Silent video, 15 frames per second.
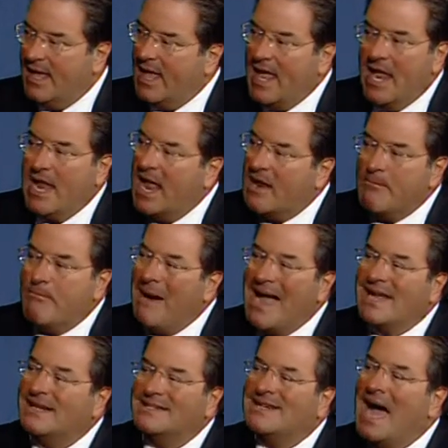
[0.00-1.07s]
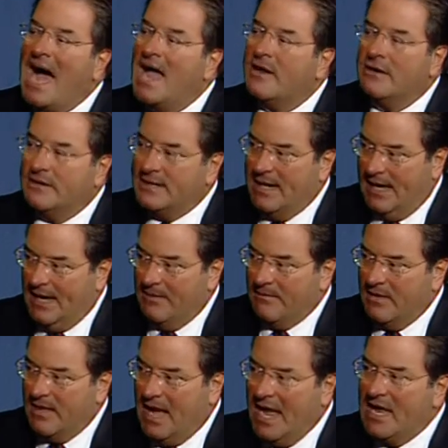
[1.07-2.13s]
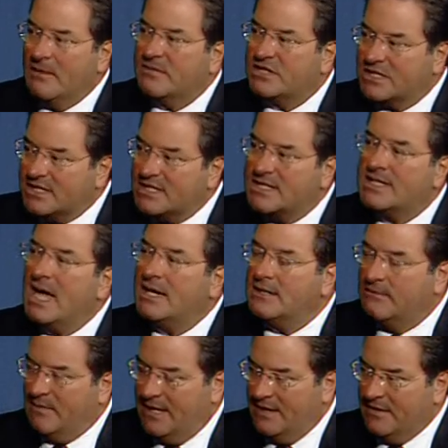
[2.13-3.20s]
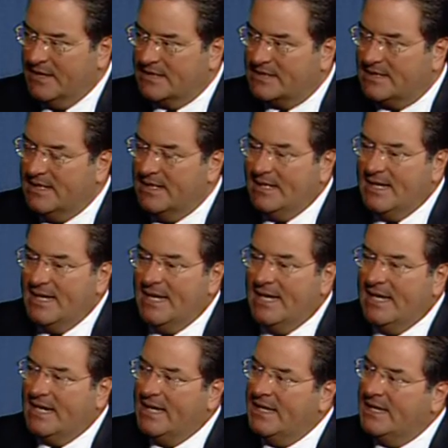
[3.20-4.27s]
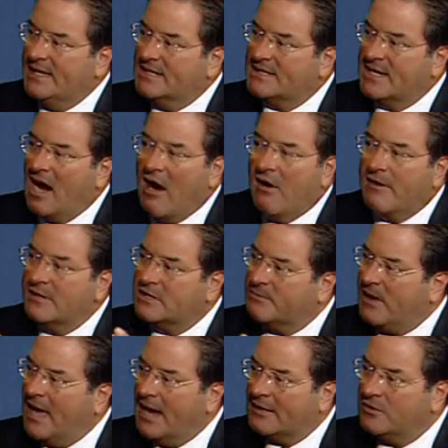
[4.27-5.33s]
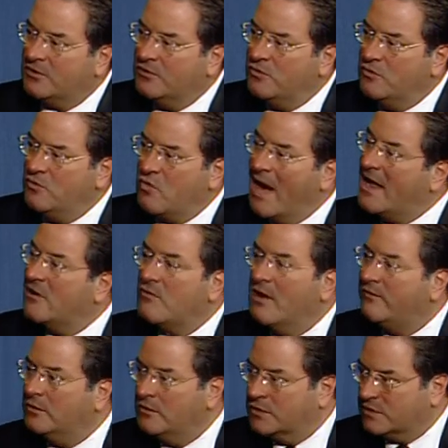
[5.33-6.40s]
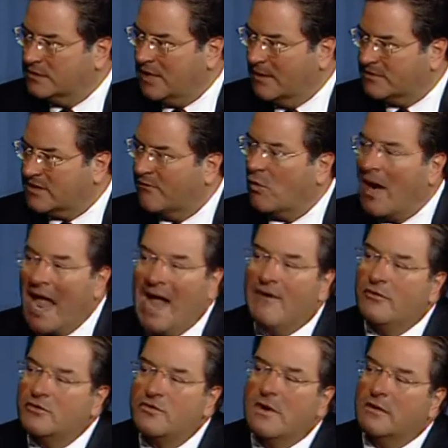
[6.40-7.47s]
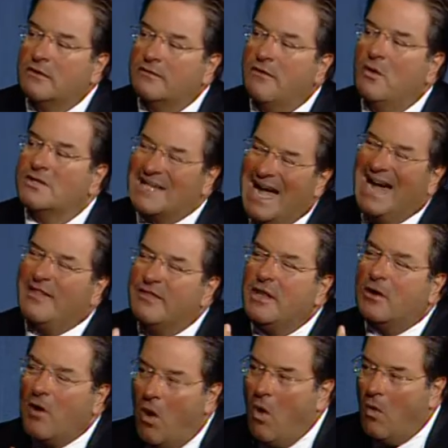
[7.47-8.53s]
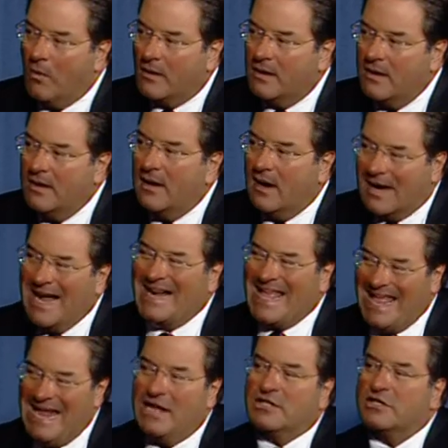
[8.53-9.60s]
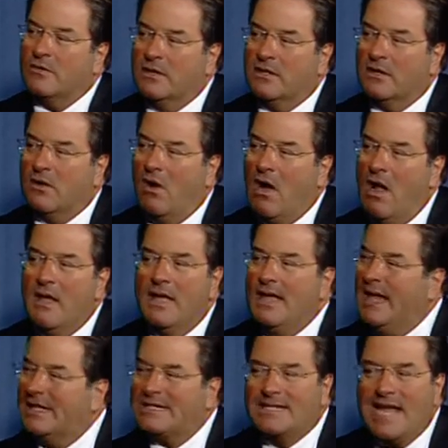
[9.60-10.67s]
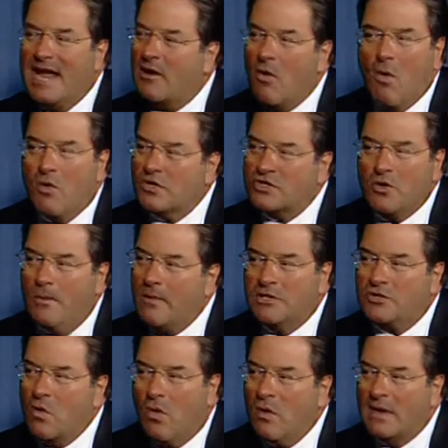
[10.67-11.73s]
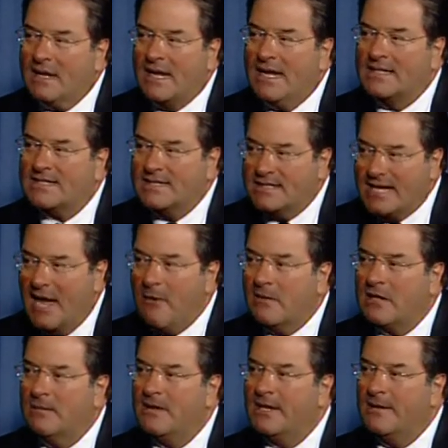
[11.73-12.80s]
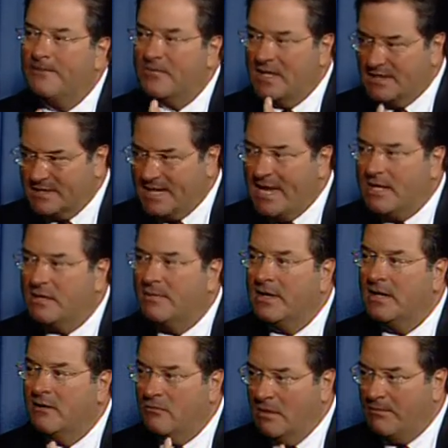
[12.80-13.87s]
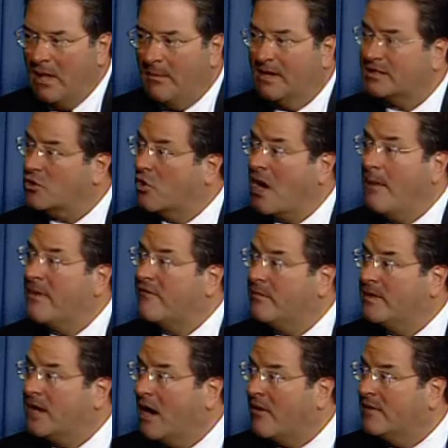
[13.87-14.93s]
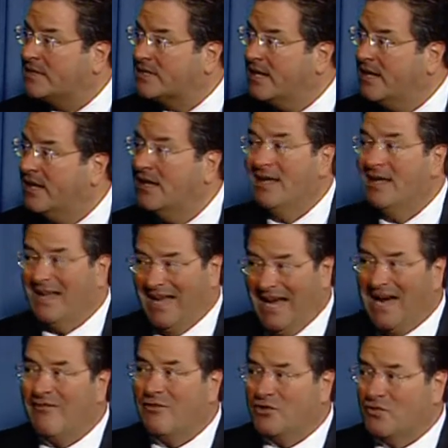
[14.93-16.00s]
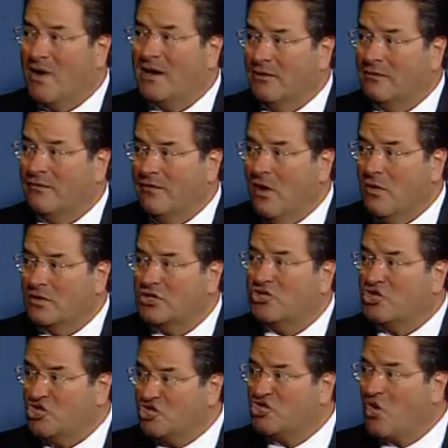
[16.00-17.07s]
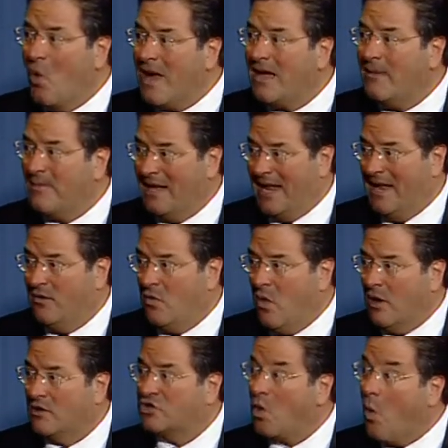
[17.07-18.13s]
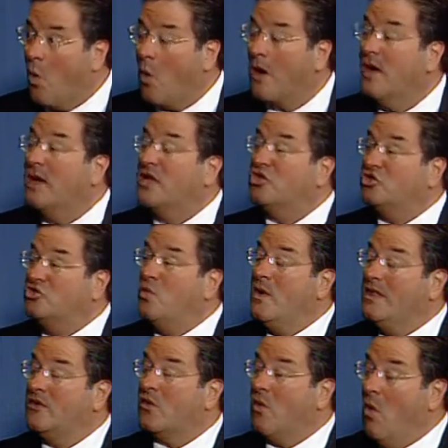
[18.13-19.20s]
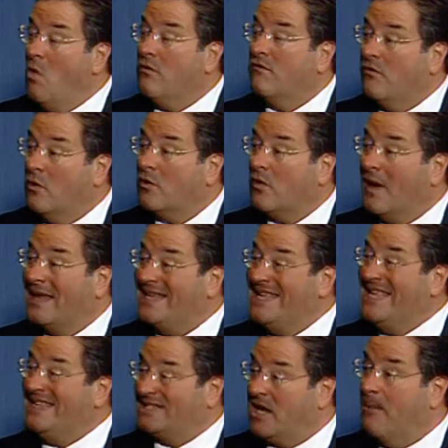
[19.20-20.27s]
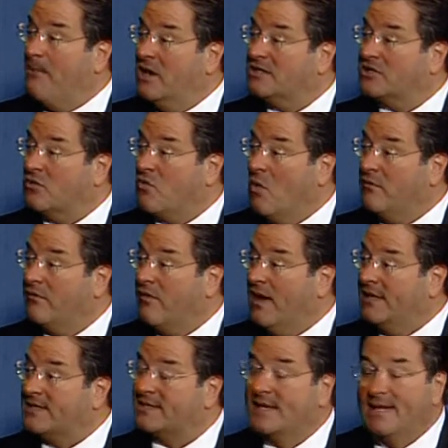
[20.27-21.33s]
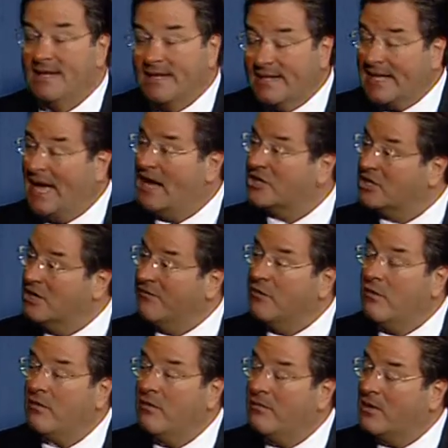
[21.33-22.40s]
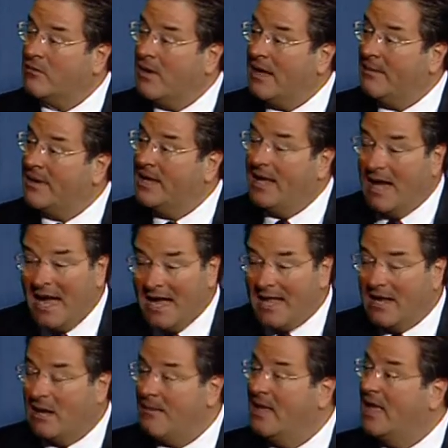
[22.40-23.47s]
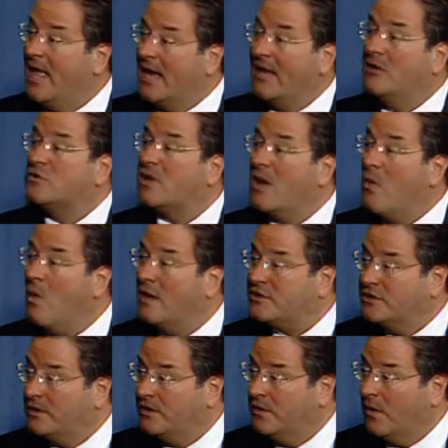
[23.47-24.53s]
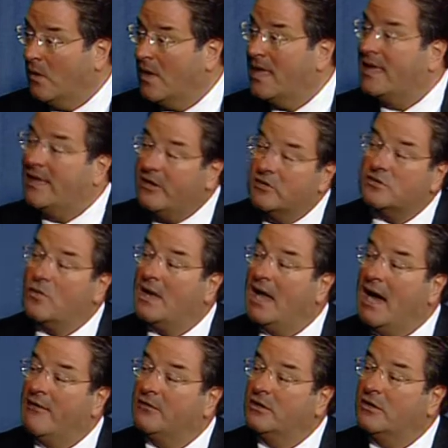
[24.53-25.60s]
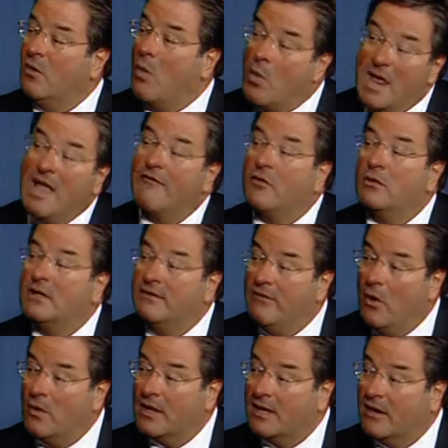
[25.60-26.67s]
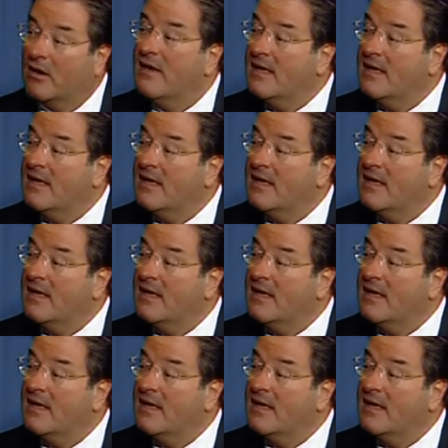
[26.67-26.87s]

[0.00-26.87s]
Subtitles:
in my entire time. I am stunned by this. It harkens back to Reagan Revolution type stuff, where average regular folks on their own are kind of answering the call. It's not so much organized town committee, state committee, Republicans are coming from the RNC. Average regular folks just showing up at headquarters or doing their own voter IDs amongst their own friends. Gosh, if you're for Mitt Romney, I am, and here's what I want you to do. Here's what we have to do. We have early voting here.